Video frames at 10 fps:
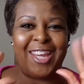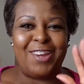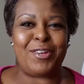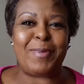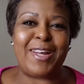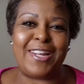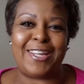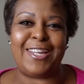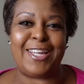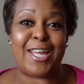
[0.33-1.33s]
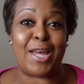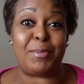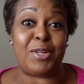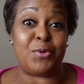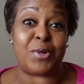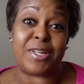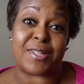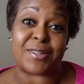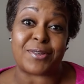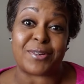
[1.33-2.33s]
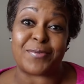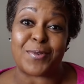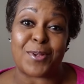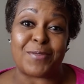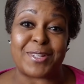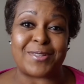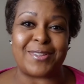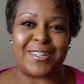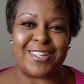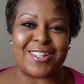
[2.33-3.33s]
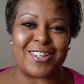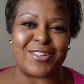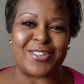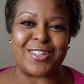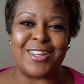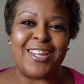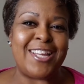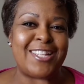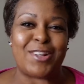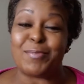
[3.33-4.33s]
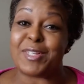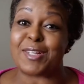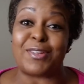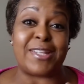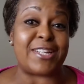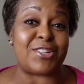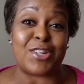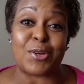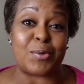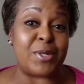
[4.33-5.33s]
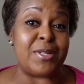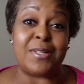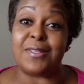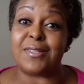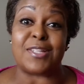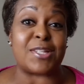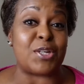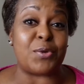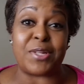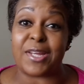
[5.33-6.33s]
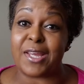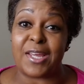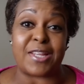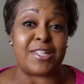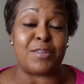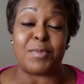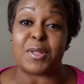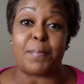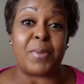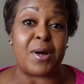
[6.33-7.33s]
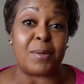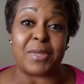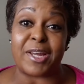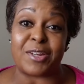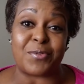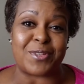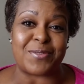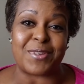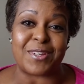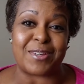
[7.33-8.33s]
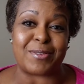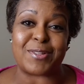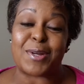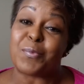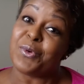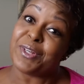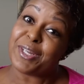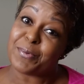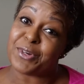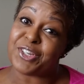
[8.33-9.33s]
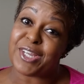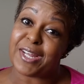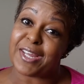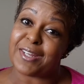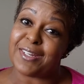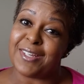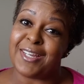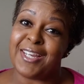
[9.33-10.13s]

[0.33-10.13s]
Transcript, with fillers: Hey everybody, happy nor'easter for all of us on the East Coast. So I'm just going to let you know, the snow today is giving me the bomb lighting for this video, so I'm really appreciating it.